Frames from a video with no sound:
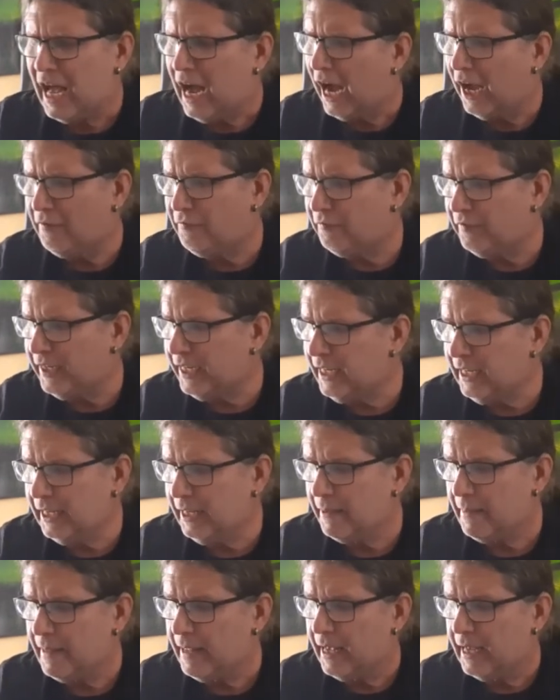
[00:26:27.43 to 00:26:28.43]
I feel
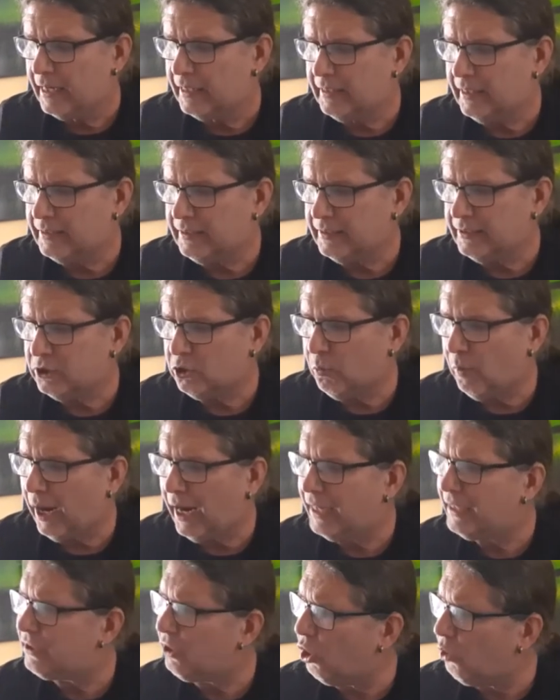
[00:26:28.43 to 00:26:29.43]
this is
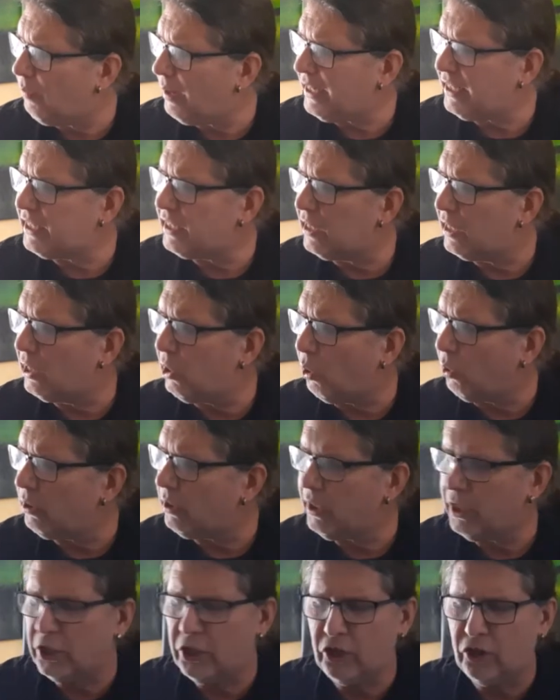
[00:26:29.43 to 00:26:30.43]
quite already a
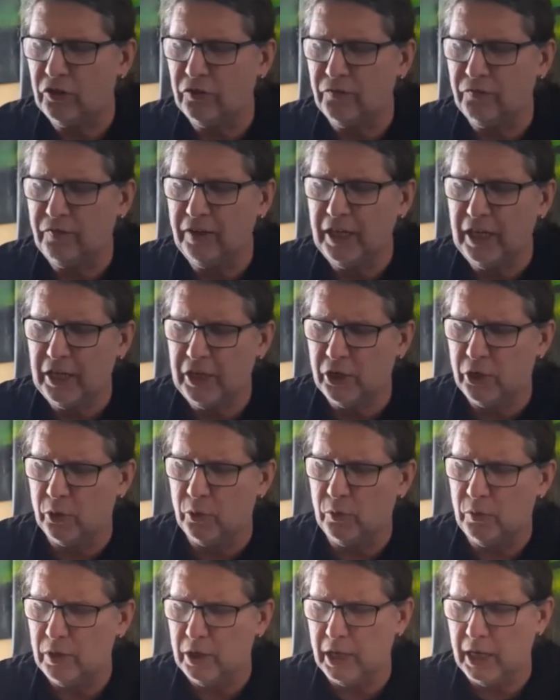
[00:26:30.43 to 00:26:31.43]
longish
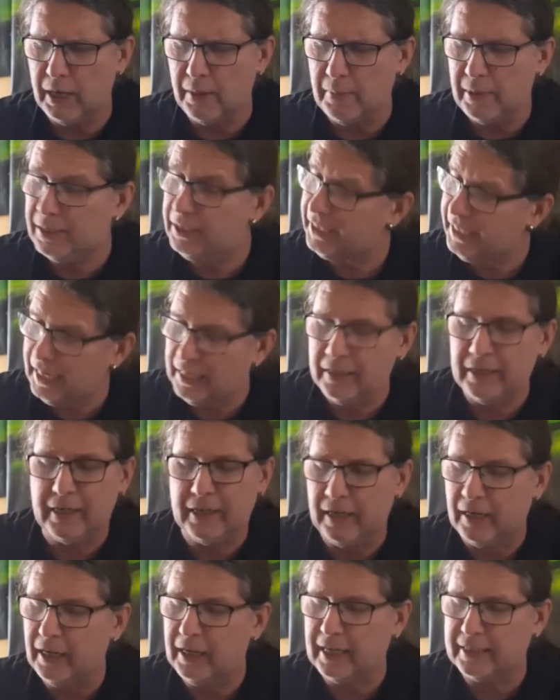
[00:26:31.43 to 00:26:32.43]
video um, and again
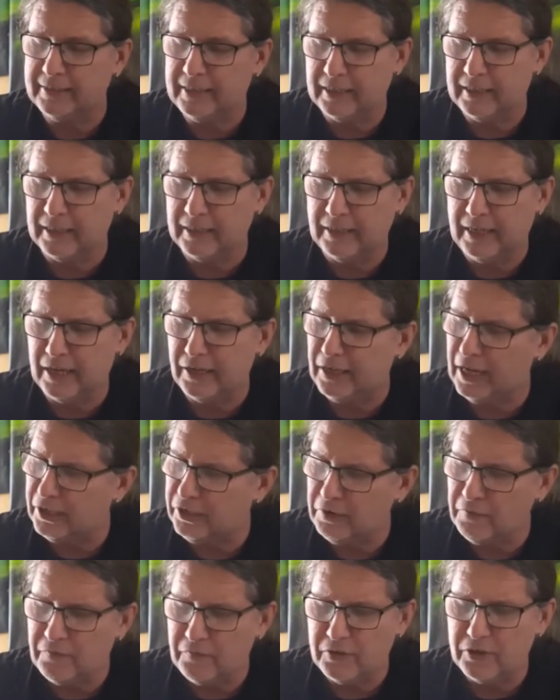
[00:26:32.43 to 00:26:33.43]
like I said they're they are
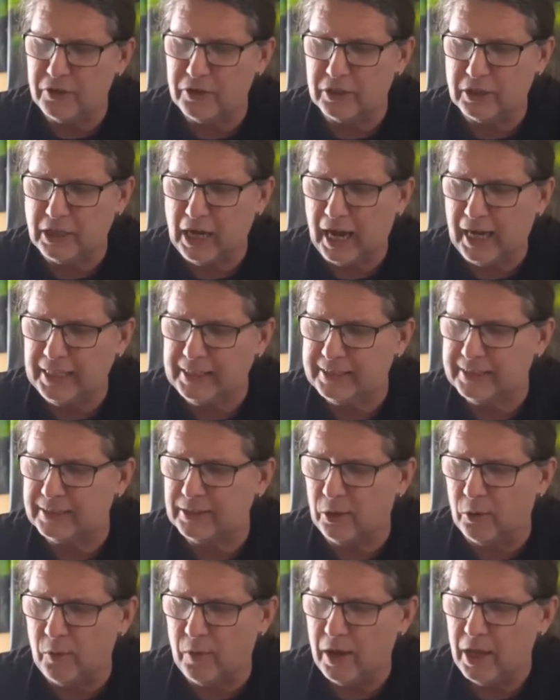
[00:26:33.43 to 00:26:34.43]
different guides
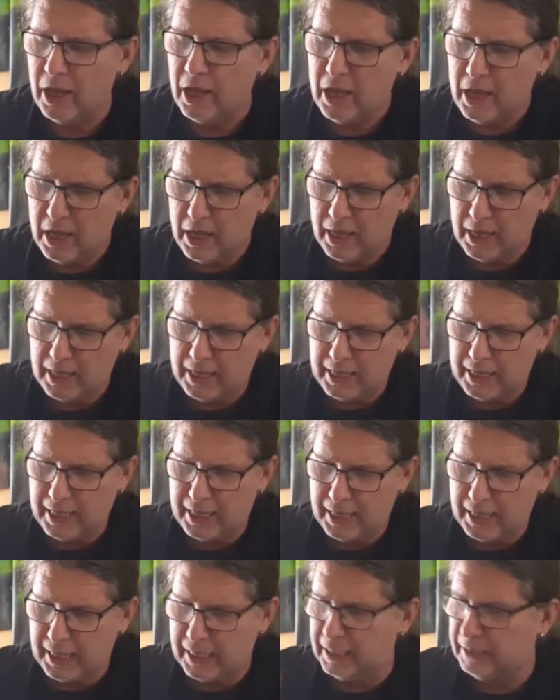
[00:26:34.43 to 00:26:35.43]
so
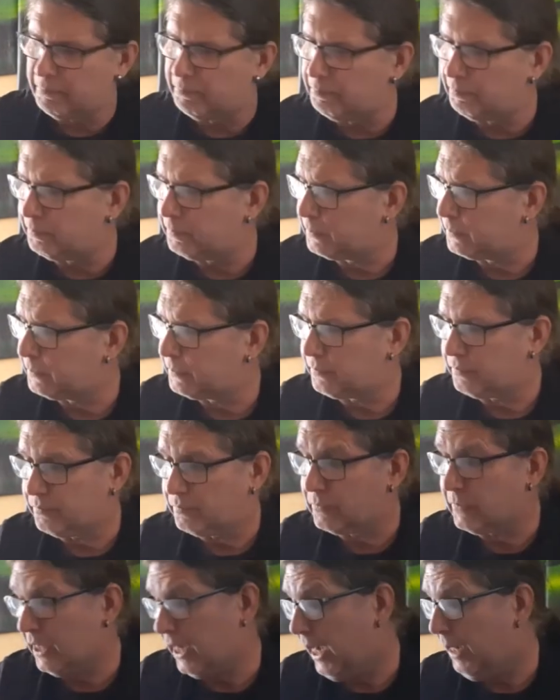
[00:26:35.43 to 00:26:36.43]
um,
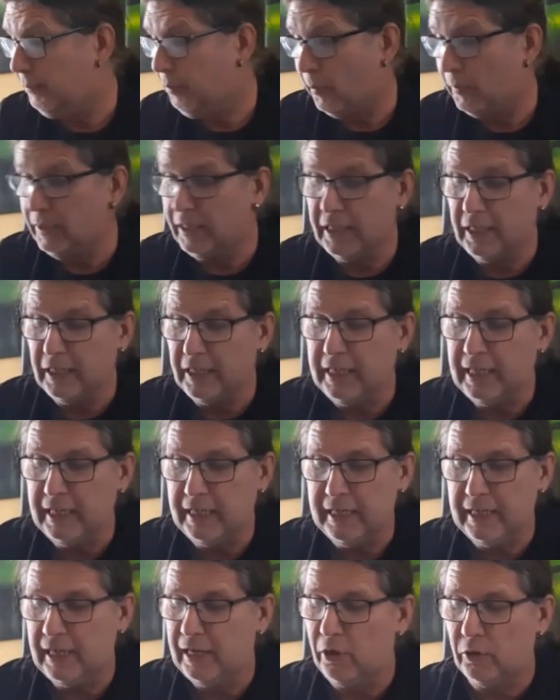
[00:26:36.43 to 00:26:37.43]
I probably need a
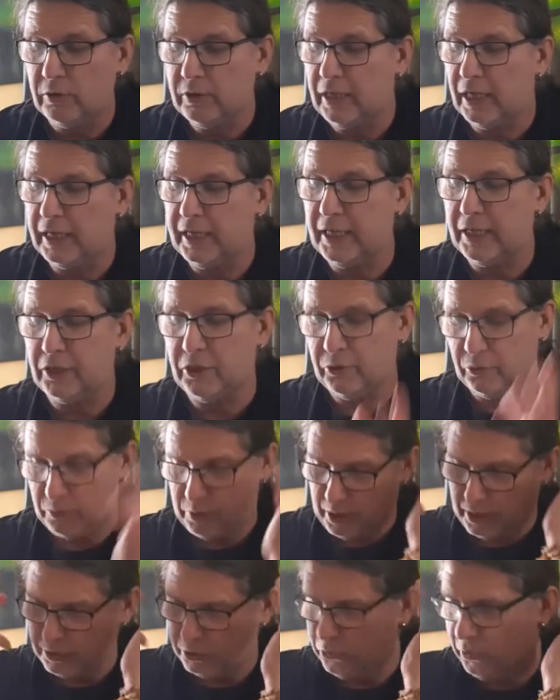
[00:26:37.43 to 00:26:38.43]
little longer here to
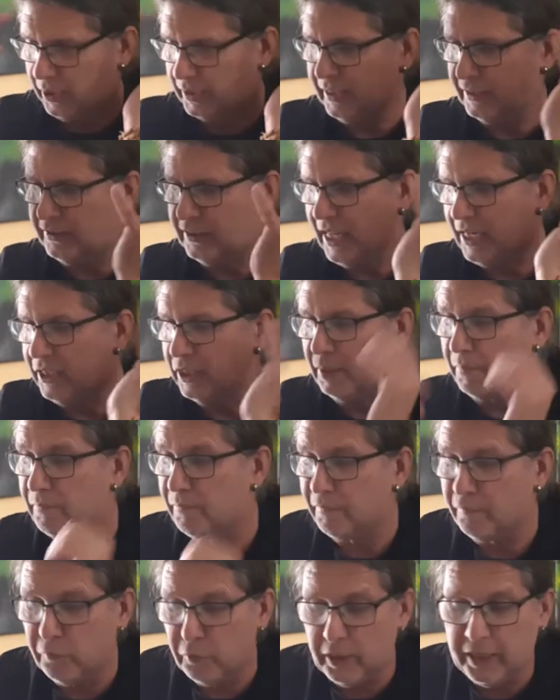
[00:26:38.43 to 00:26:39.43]
to understand
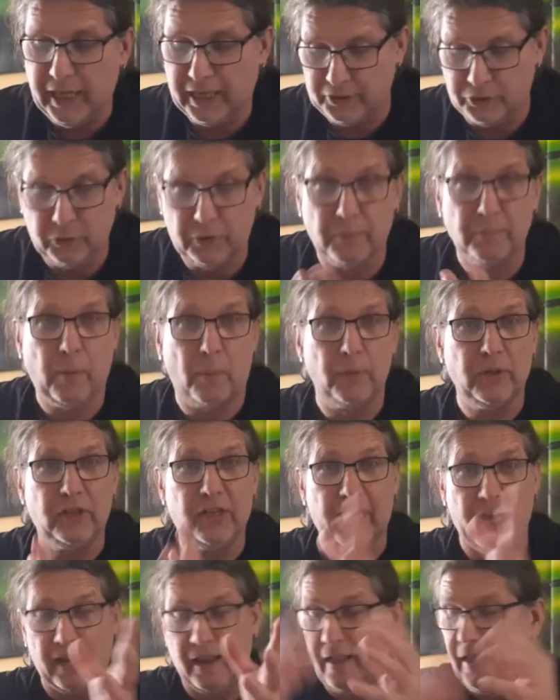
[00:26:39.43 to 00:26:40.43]
them fully as you can probably
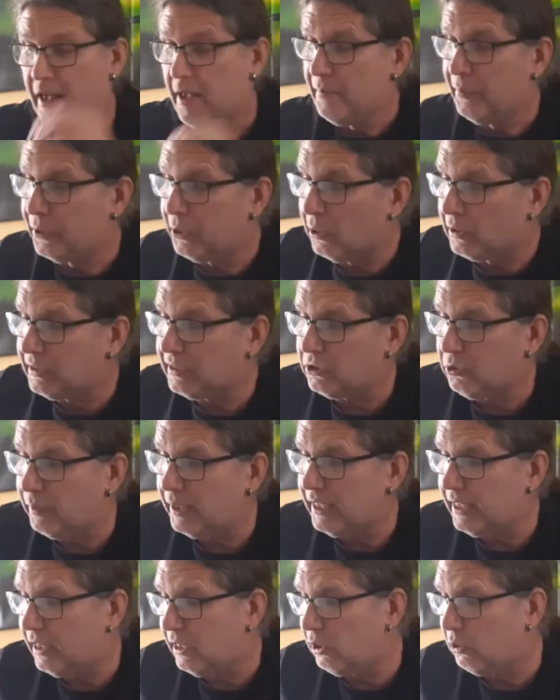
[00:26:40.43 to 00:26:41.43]
tell because it's
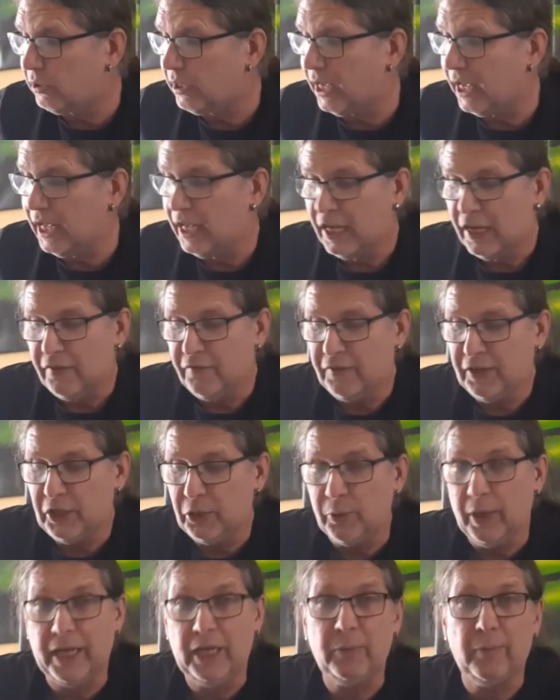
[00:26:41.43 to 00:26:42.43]
already a longer
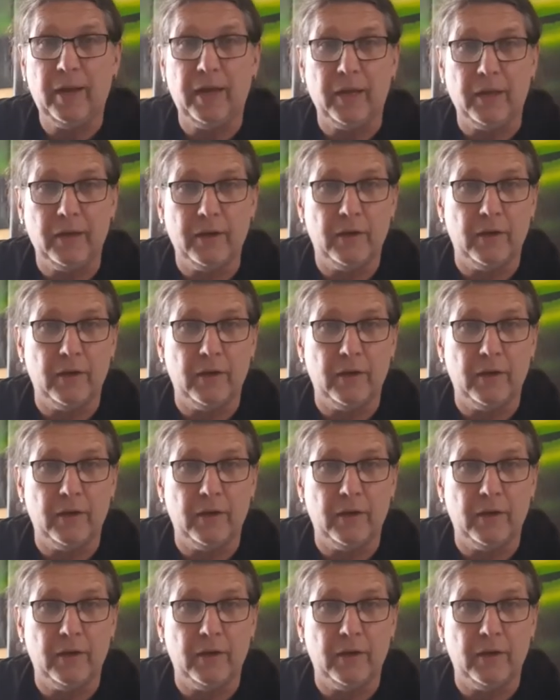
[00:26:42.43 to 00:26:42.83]
video anyway